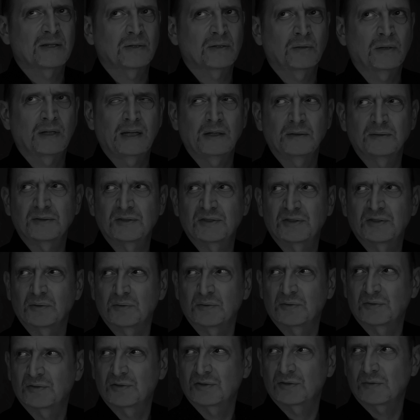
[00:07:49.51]
old house, so
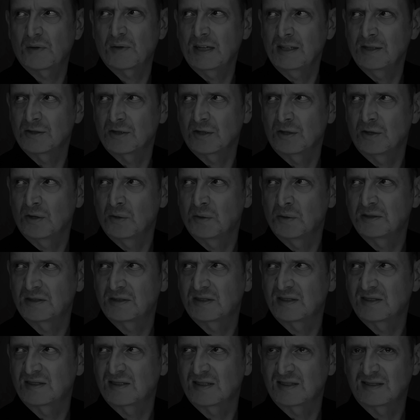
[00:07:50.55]
strange a noise
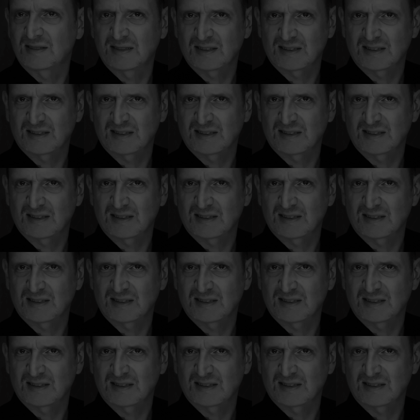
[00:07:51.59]
as this